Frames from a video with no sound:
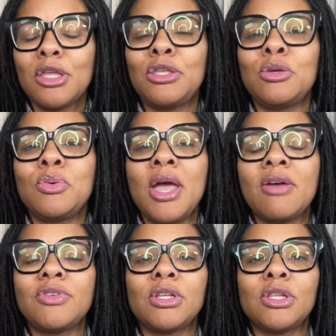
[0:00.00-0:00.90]
You
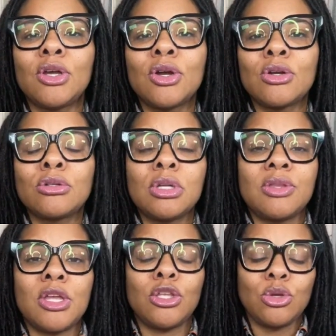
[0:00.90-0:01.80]
have to learn
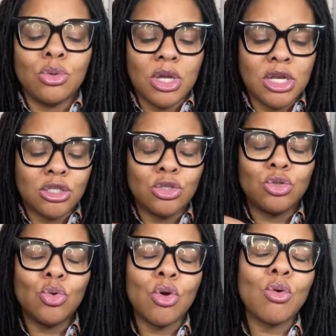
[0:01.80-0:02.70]
that it is
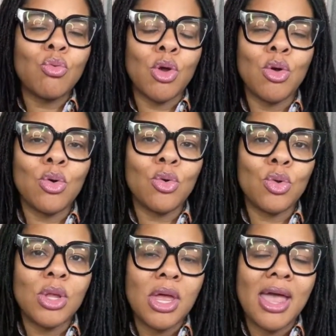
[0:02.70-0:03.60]
your
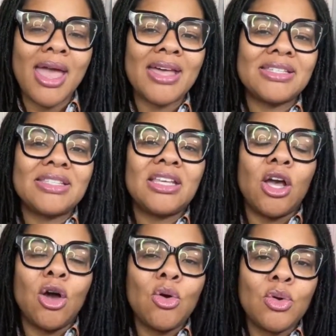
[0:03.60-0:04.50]
role as
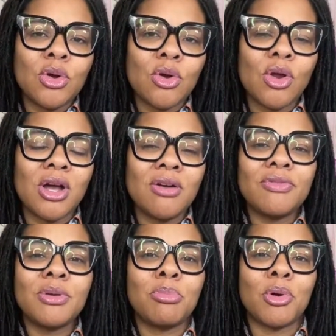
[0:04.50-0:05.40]
the owner
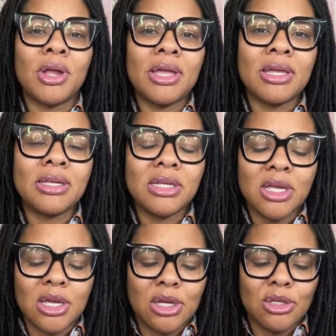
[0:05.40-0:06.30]
of the brand
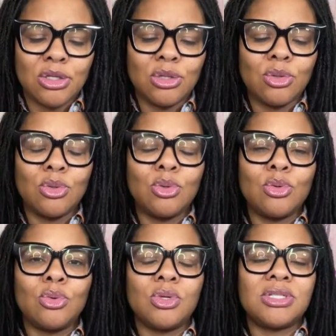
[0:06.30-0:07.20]

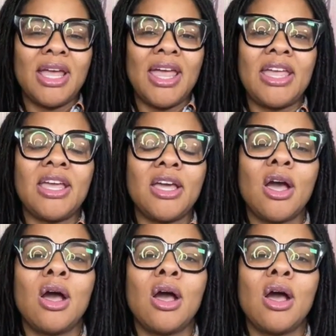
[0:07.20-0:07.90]
to take